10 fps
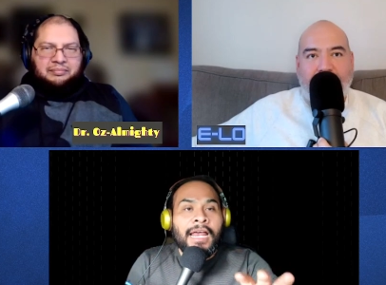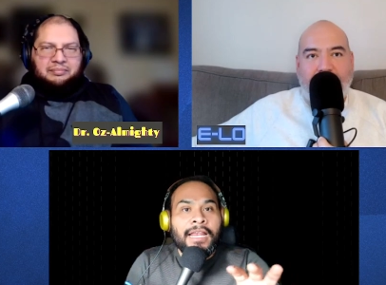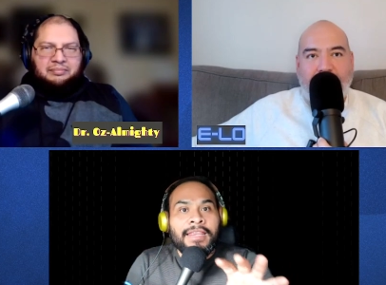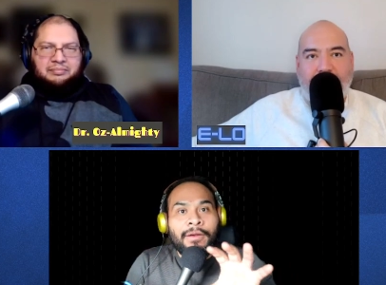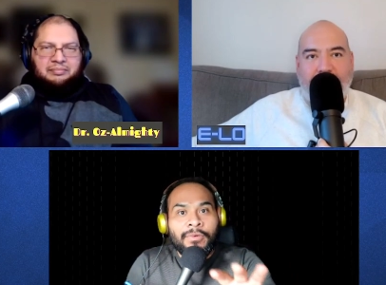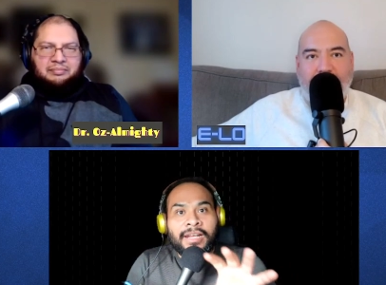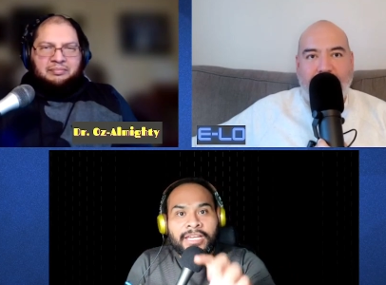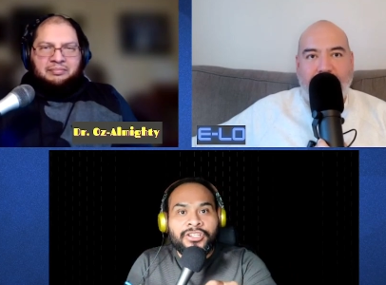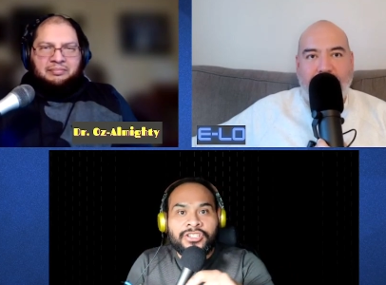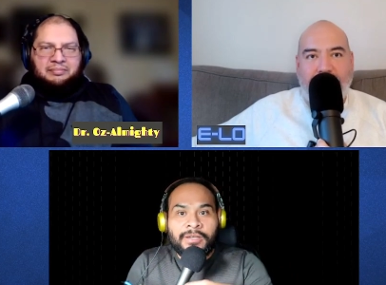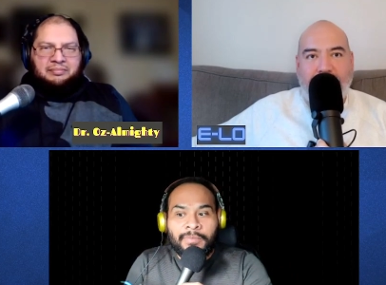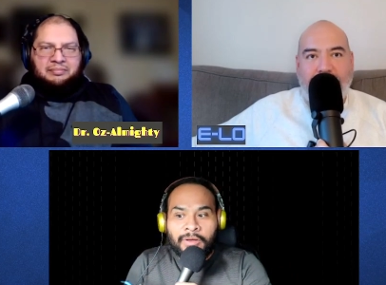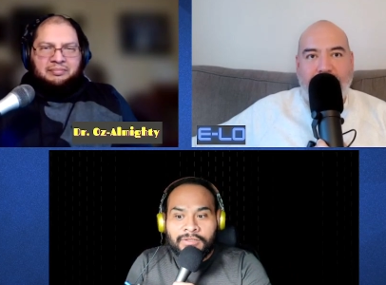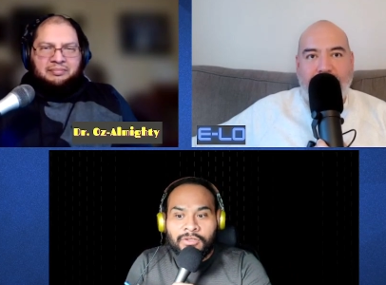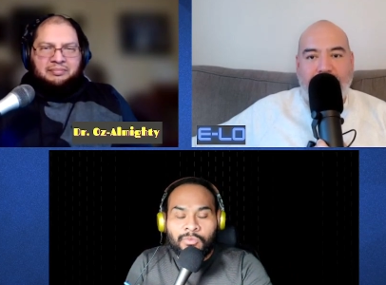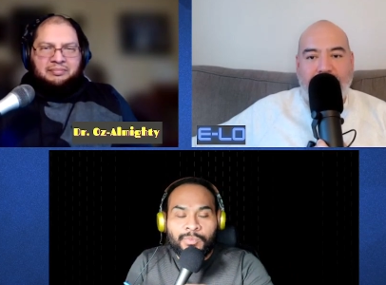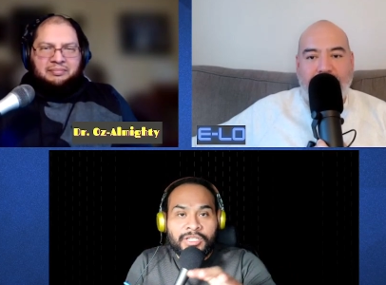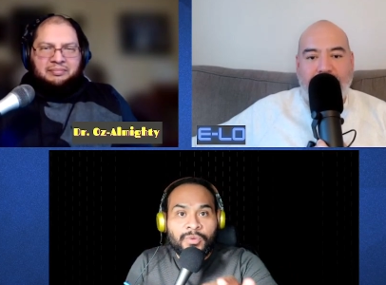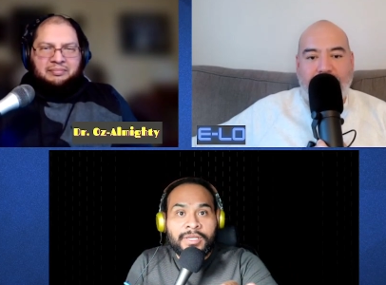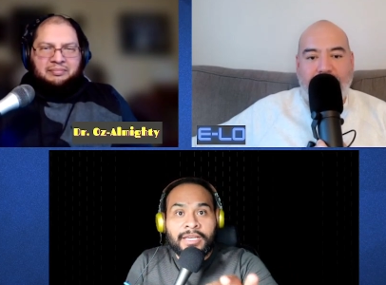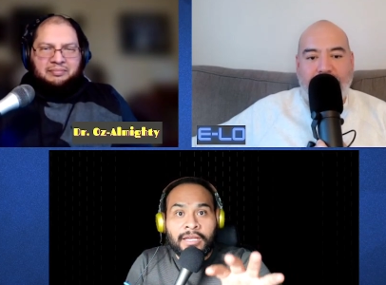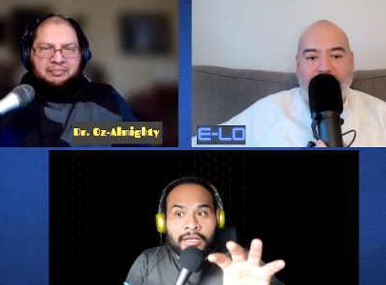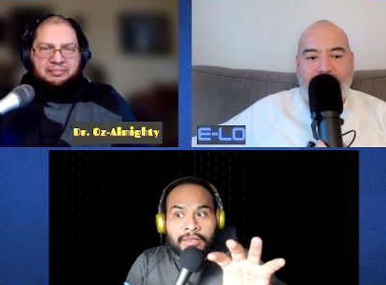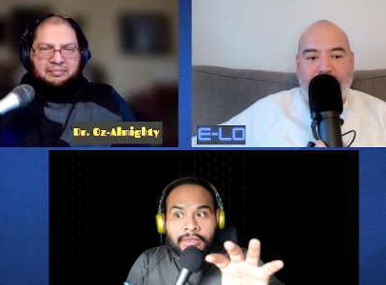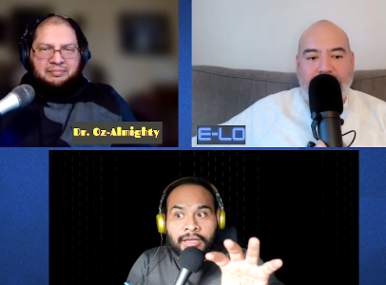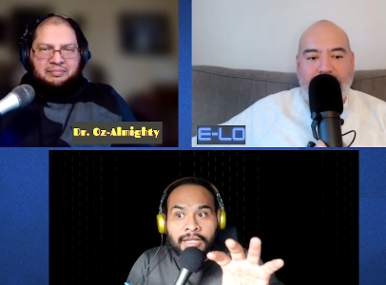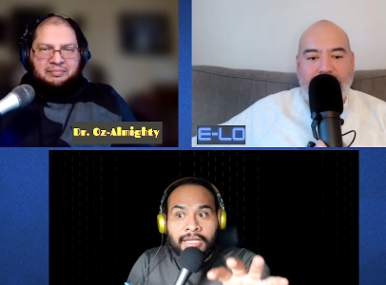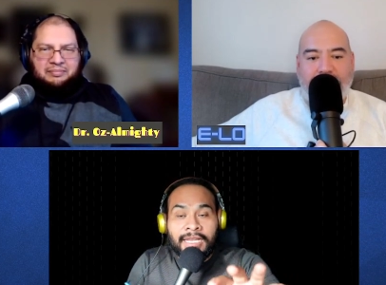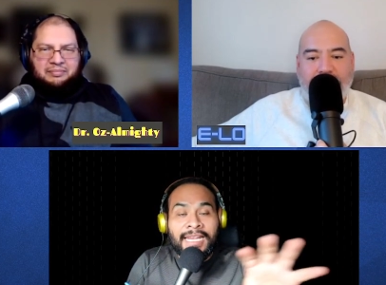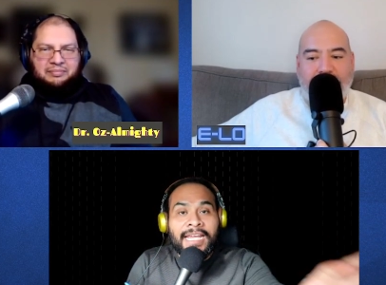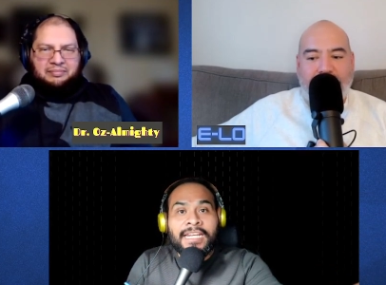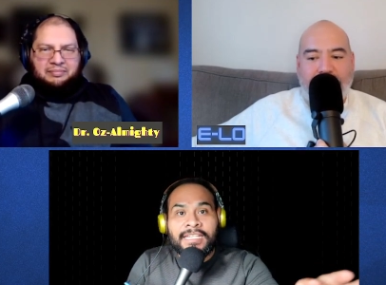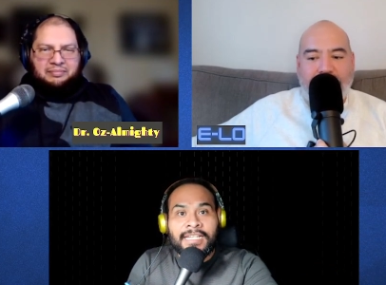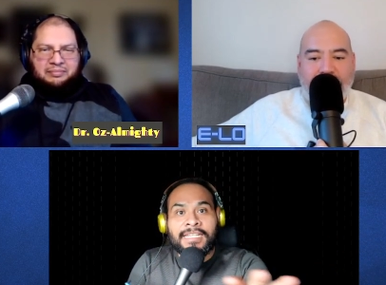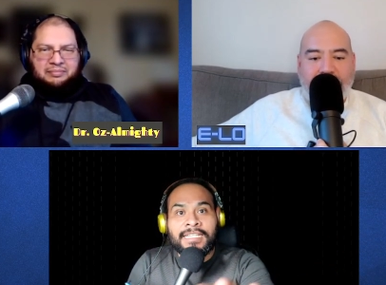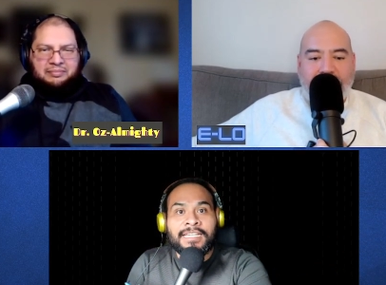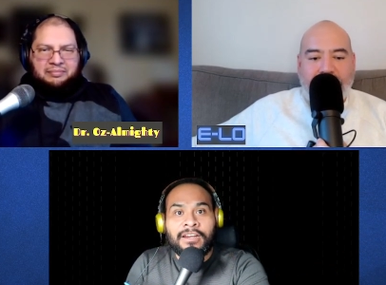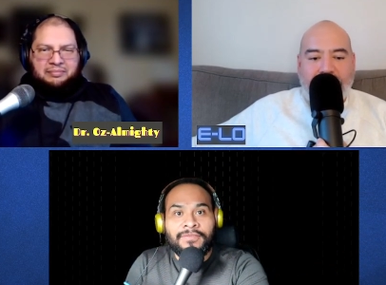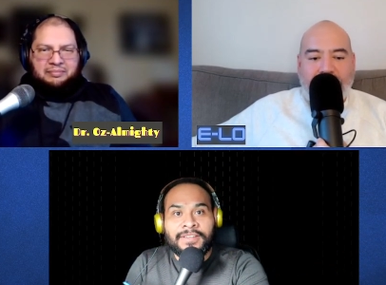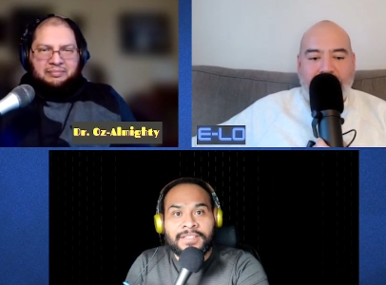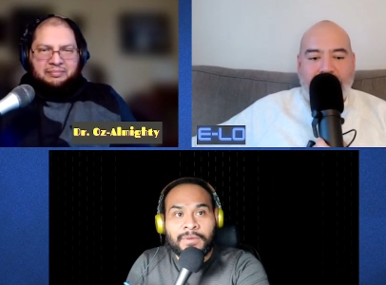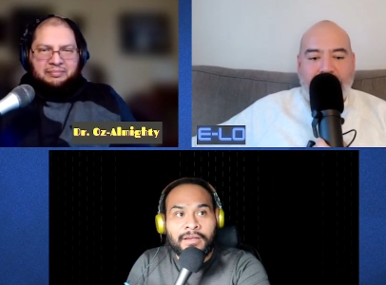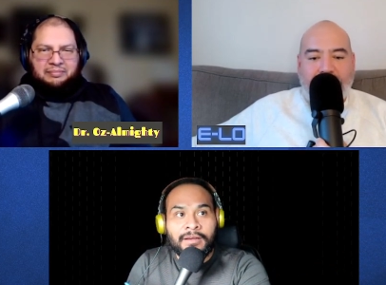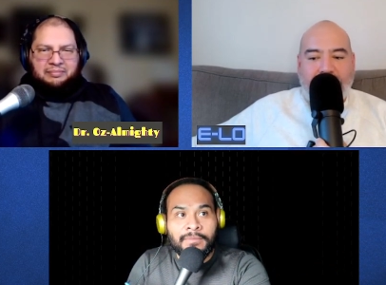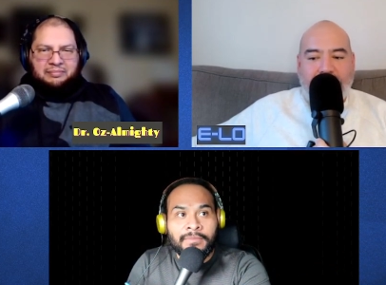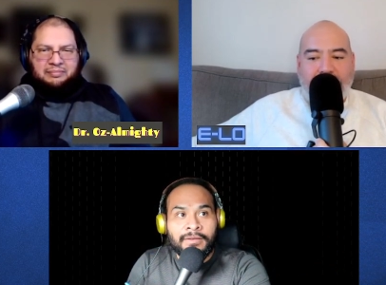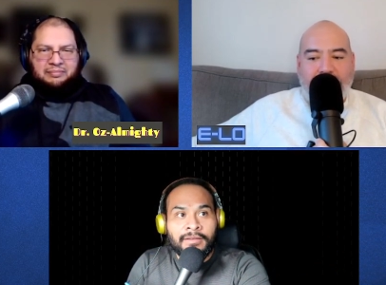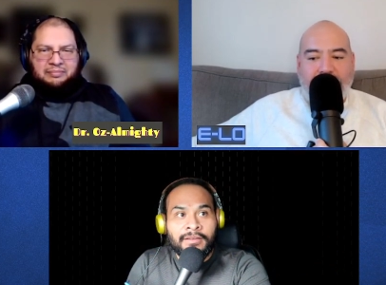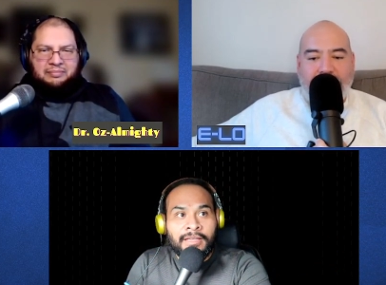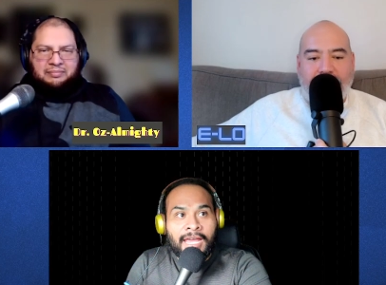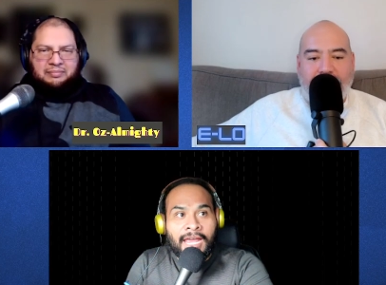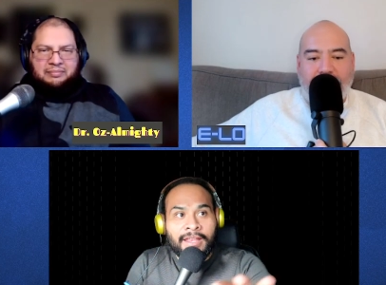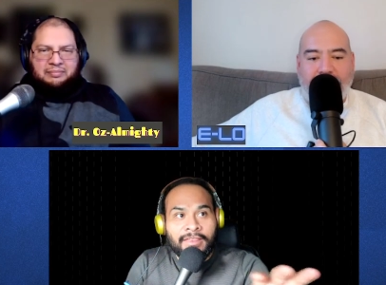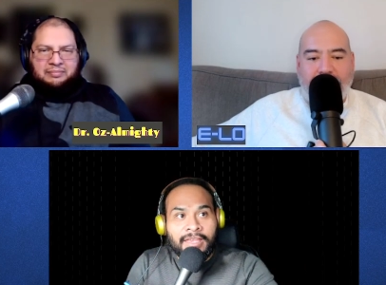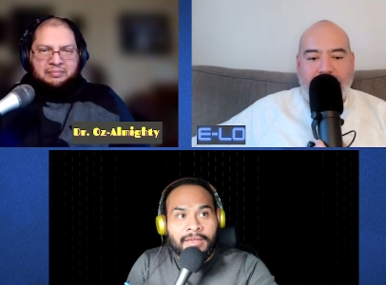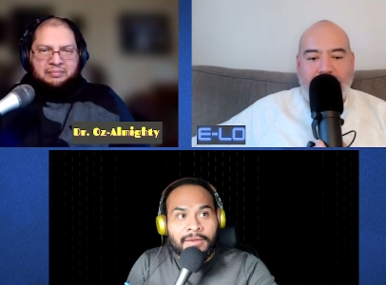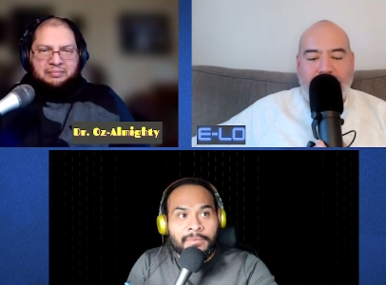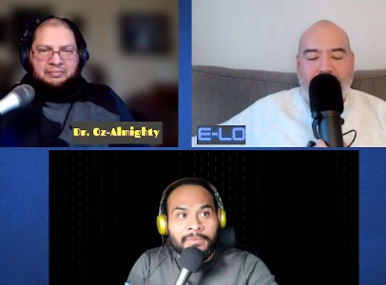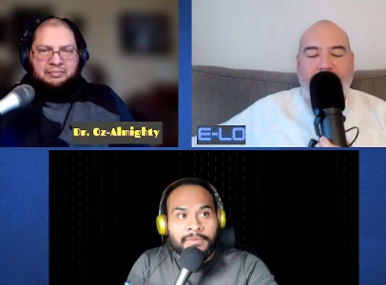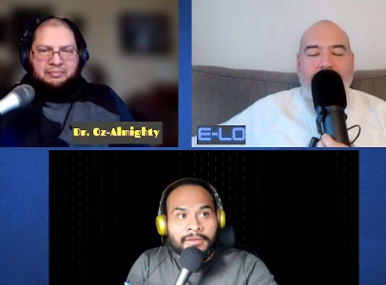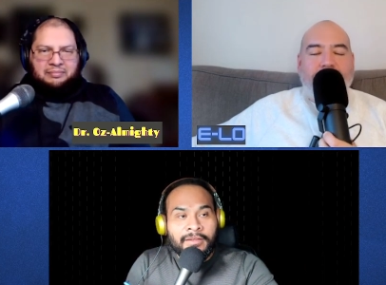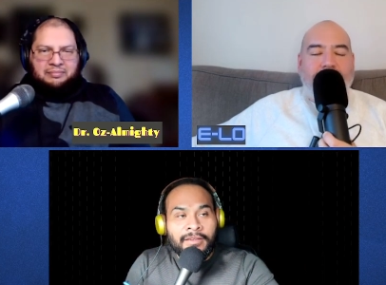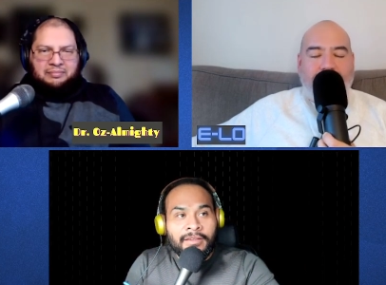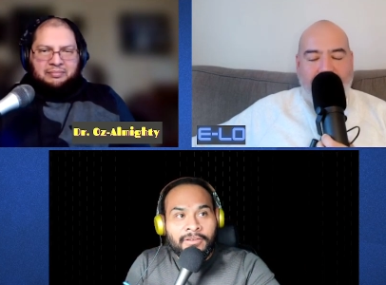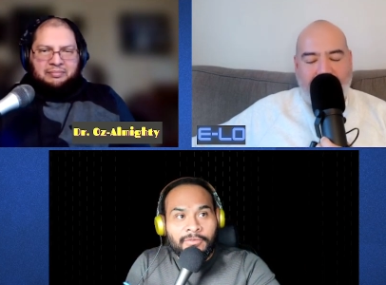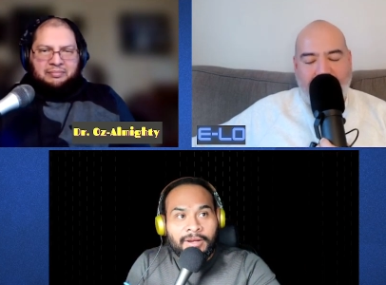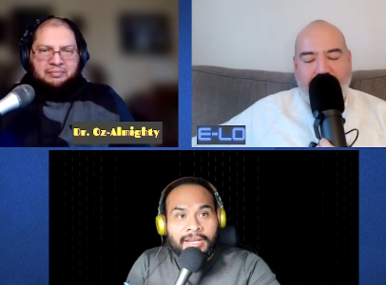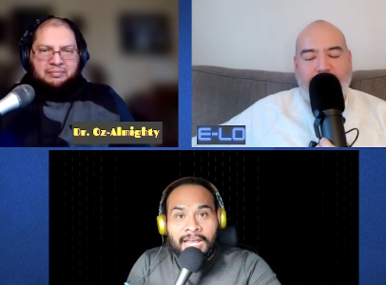Speaker 1: that relationship also between the the lady that takes care of his mom and them, right?